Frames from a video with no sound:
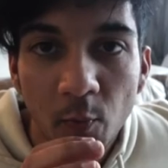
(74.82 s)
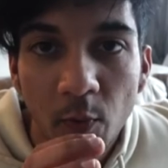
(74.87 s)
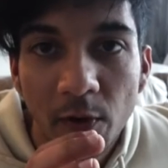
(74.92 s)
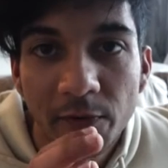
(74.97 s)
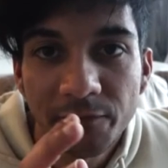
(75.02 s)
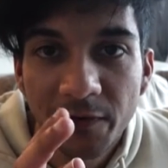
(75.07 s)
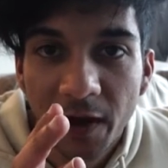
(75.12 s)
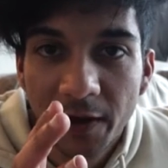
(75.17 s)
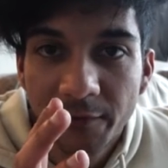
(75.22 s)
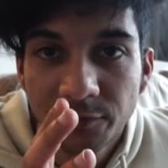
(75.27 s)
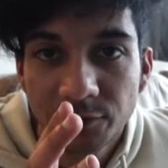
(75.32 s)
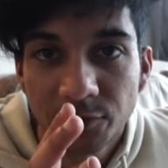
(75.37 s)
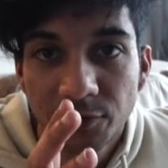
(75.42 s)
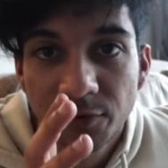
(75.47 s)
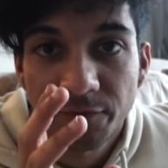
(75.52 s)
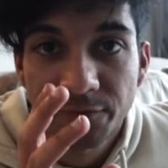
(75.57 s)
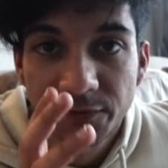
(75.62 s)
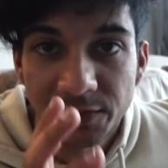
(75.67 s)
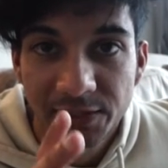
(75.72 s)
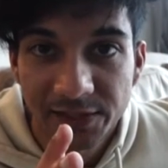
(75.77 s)

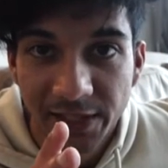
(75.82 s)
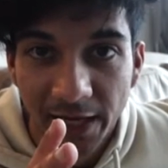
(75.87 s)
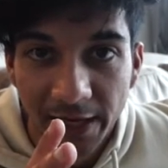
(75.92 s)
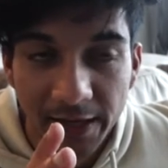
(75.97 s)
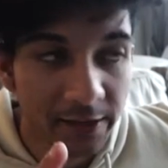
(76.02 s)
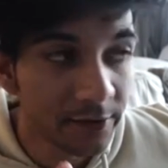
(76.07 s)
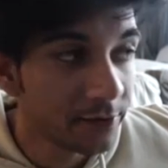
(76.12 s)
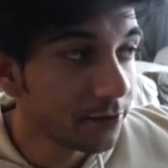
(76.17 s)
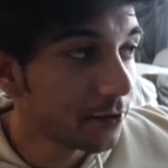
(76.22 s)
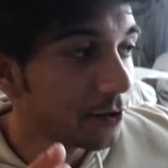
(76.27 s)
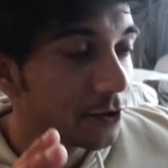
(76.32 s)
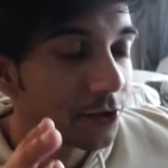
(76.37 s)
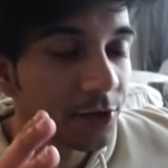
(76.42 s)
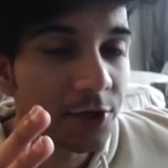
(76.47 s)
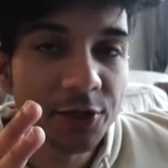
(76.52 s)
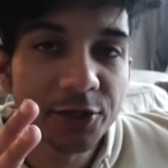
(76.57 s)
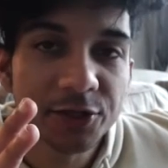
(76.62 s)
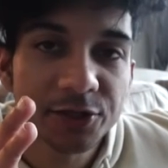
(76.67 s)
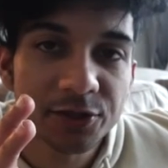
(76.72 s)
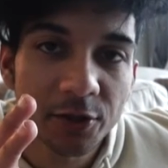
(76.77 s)
1/500th of a second, you're
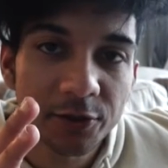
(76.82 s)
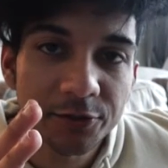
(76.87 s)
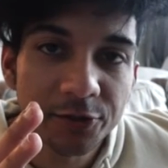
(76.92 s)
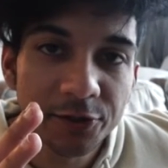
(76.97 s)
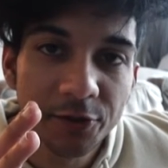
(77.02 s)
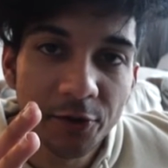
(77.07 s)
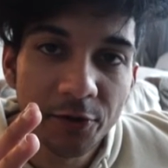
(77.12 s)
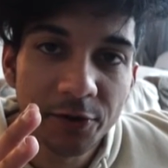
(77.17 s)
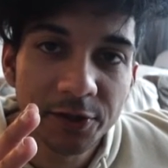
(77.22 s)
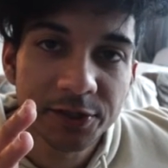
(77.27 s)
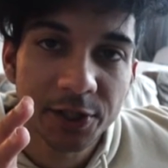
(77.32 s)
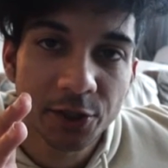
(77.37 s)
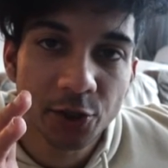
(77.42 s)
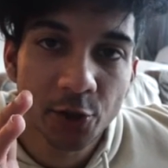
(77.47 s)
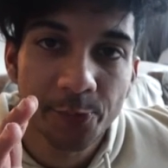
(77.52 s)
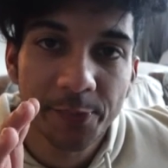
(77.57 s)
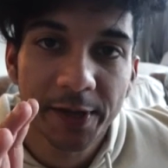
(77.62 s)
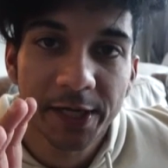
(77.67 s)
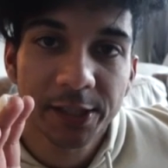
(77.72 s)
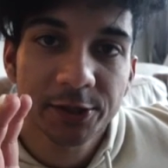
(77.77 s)
gonna start to notice that
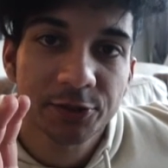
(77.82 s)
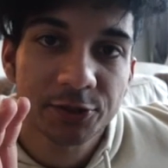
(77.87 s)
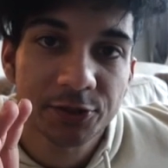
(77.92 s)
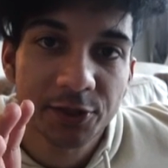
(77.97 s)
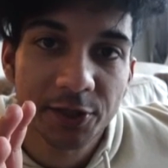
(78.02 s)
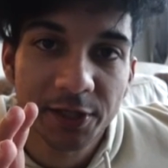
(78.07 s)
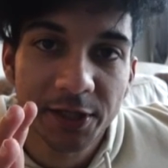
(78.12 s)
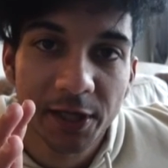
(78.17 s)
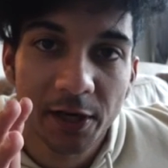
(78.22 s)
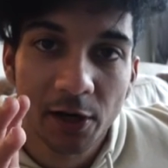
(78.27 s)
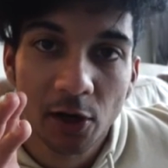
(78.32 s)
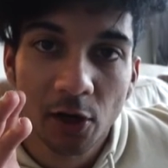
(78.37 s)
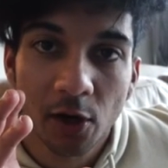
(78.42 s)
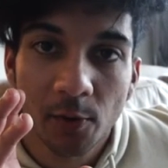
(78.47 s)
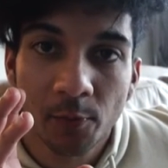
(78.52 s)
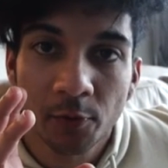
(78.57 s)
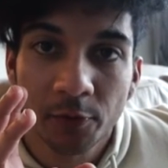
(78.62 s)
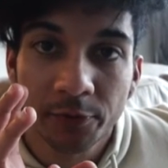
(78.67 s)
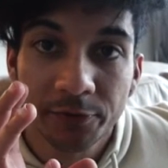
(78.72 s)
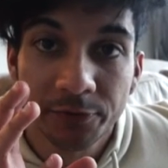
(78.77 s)
your picture is gonna get a
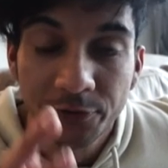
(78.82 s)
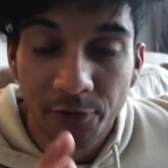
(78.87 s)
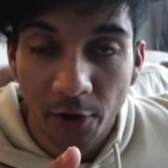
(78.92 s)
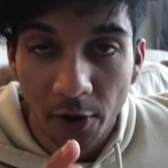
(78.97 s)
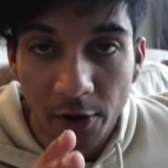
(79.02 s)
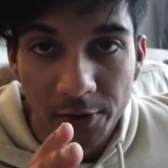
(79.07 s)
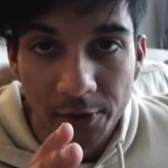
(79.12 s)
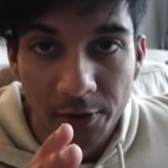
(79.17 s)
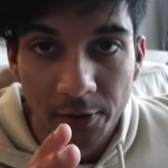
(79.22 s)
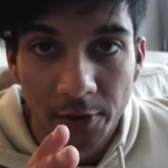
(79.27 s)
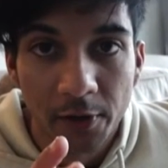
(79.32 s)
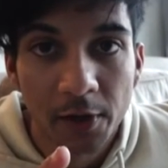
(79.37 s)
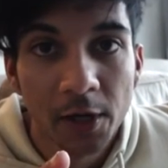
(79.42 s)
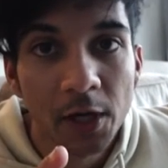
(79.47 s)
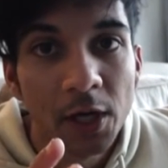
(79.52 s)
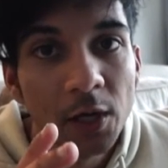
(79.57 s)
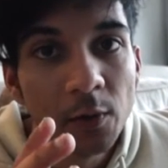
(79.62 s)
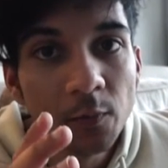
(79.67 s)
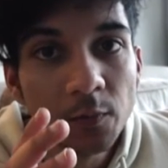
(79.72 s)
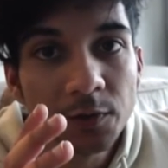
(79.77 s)
lot more darker,
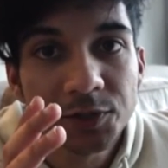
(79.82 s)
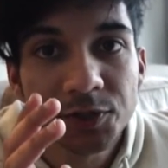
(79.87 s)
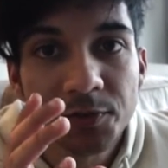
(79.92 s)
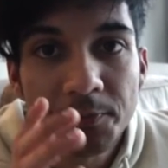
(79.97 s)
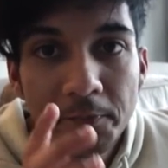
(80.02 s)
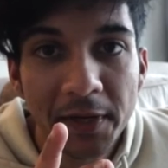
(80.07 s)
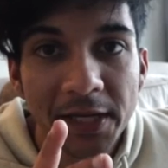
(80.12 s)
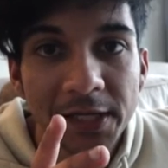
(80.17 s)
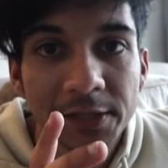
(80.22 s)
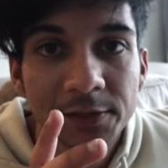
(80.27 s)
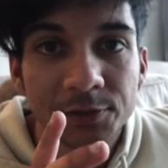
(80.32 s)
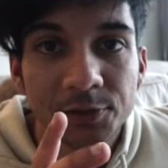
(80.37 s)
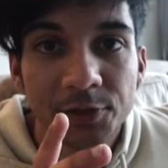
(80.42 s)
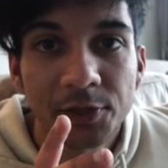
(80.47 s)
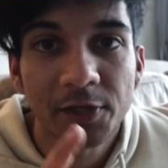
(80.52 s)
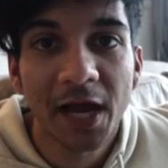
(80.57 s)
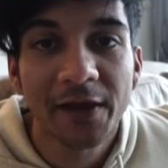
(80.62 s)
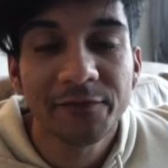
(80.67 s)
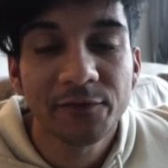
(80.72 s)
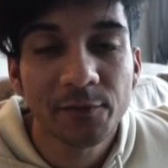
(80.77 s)
which means you're
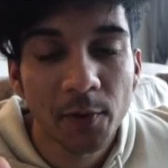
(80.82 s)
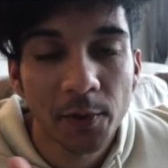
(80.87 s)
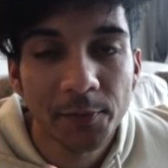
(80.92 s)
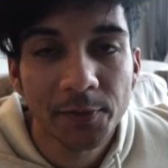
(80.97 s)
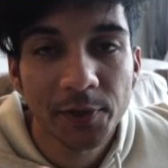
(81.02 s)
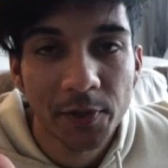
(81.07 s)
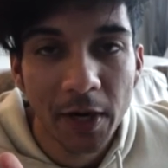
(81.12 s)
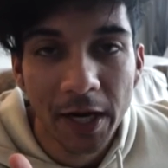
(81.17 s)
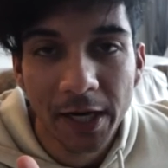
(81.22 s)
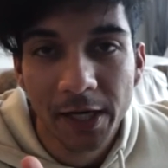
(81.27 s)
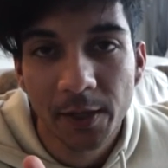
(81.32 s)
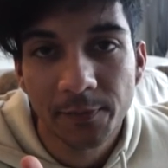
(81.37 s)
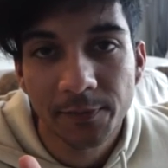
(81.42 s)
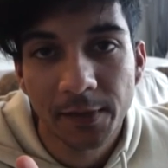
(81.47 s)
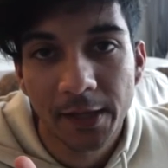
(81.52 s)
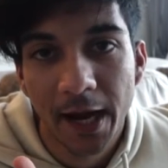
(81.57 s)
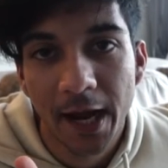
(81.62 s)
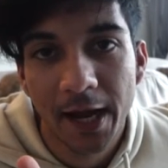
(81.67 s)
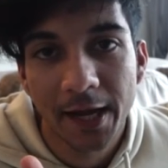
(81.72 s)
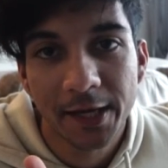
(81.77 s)
gonna have to probably crank up
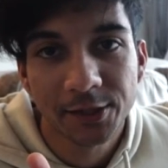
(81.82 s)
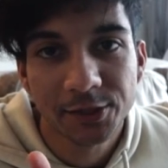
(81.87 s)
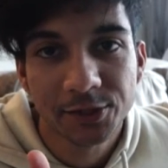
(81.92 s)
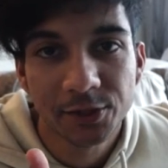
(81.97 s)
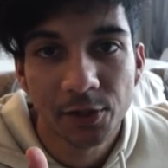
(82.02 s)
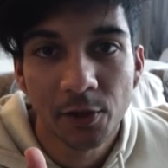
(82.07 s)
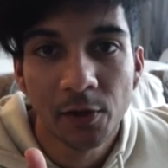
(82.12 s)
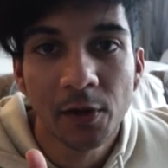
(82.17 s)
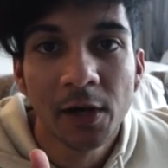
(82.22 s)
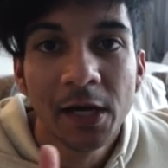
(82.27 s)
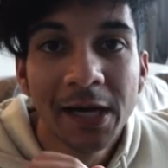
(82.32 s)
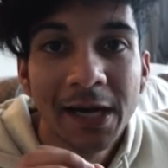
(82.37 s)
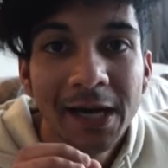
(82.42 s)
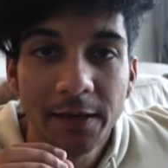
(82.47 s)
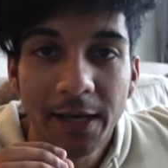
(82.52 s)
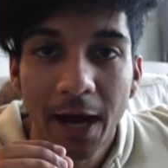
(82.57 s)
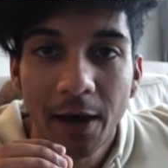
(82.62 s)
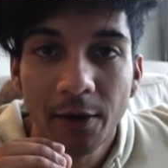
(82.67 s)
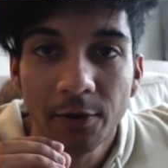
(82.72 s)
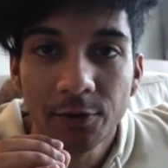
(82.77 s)
that ISO.
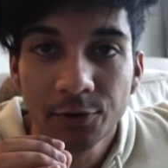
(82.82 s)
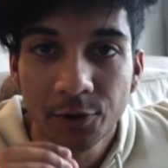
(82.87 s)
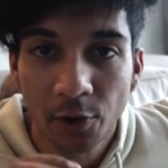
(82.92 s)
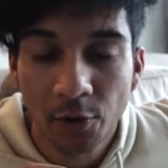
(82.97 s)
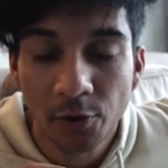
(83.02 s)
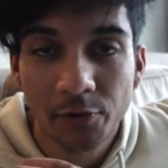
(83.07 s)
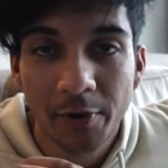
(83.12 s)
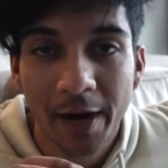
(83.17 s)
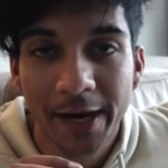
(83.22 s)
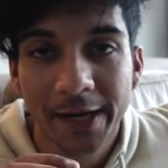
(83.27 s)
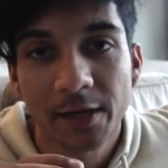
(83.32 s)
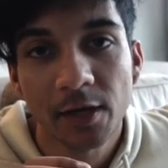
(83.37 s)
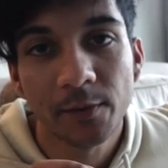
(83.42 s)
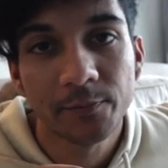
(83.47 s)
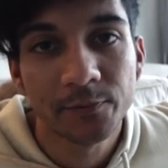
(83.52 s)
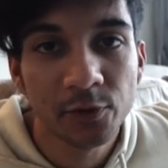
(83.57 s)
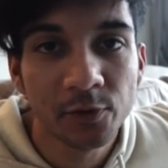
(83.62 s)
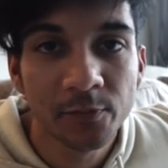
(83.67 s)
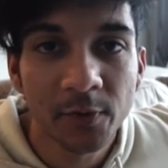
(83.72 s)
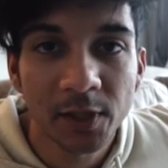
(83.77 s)
Now, don't crank it
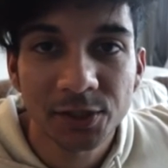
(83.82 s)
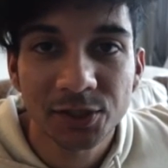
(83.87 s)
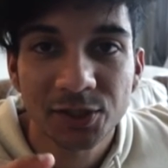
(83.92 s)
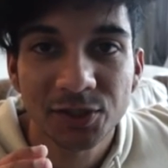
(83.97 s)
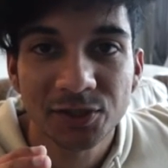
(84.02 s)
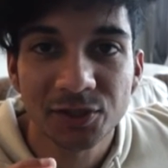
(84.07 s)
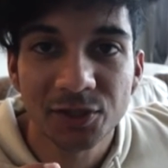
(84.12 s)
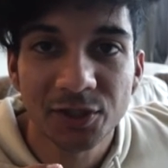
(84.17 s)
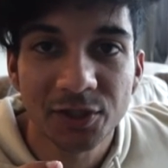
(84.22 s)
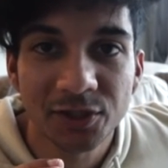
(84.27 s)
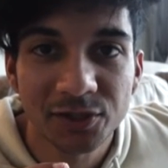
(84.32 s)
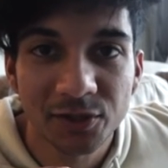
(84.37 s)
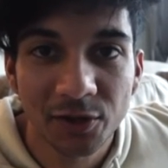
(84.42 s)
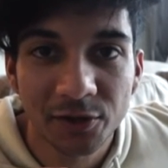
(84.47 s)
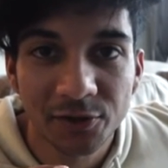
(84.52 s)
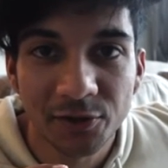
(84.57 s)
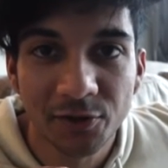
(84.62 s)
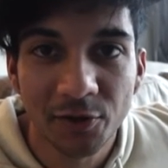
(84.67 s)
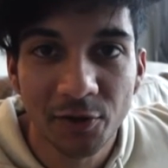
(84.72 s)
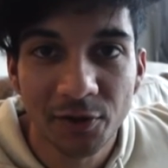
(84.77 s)
up too much because you're gonna
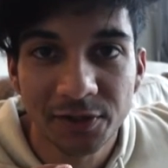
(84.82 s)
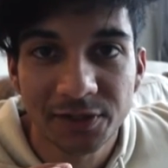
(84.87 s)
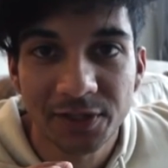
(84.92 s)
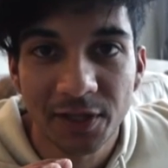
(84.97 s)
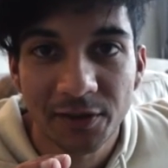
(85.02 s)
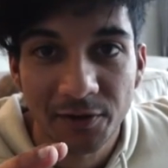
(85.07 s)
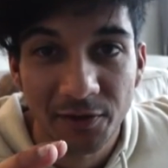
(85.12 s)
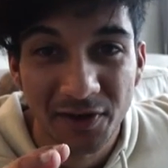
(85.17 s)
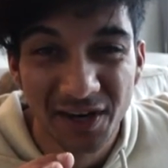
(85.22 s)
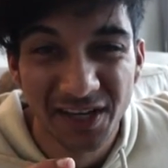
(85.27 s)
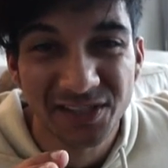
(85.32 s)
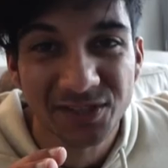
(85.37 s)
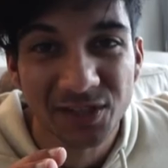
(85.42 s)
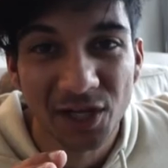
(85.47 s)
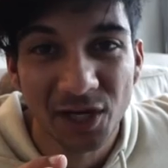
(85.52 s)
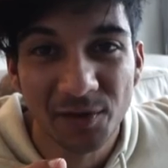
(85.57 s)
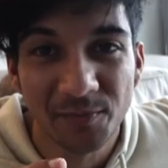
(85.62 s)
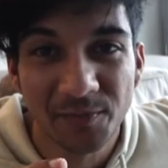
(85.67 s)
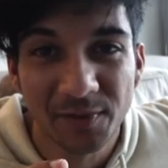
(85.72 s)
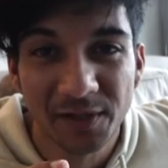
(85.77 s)
start to notice that there is
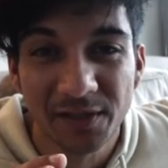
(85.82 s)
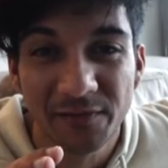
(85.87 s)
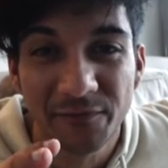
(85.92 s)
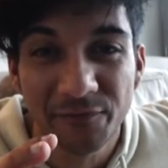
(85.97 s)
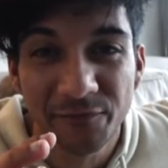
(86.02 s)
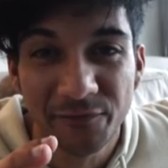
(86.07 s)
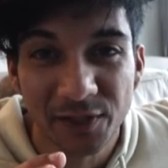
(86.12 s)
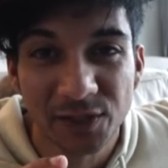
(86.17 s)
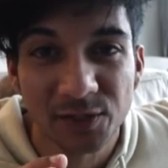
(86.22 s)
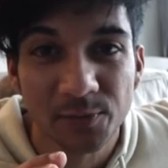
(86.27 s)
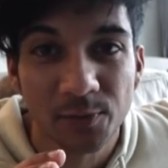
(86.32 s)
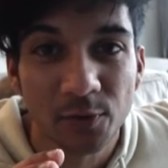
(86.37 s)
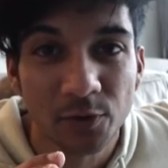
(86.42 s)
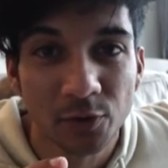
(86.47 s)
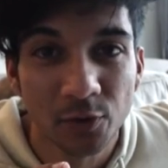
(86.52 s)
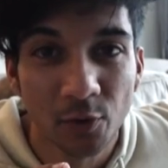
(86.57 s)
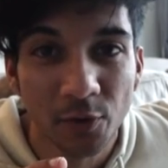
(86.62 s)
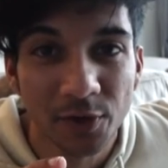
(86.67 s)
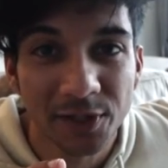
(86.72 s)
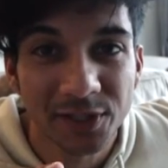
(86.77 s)
gonna be visible
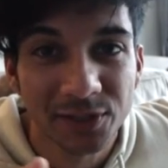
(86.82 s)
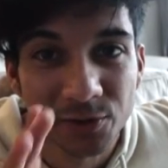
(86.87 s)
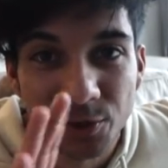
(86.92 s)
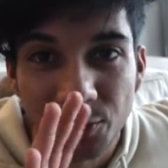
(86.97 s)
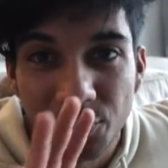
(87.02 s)
noise